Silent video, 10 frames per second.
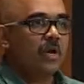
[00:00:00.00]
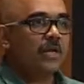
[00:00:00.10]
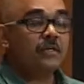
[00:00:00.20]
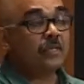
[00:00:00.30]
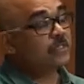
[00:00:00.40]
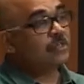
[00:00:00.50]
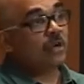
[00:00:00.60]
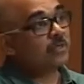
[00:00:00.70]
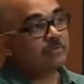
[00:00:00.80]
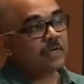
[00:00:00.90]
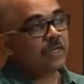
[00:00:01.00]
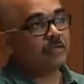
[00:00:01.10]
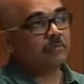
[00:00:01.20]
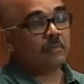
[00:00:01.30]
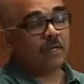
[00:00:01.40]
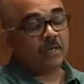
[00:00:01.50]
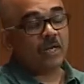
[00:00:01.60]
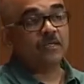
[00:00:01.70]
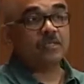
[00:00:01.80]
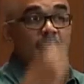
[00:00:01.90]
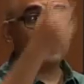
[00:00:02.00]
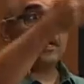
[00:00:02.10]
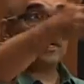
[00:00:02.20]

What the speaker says: And it's not even like, and especially the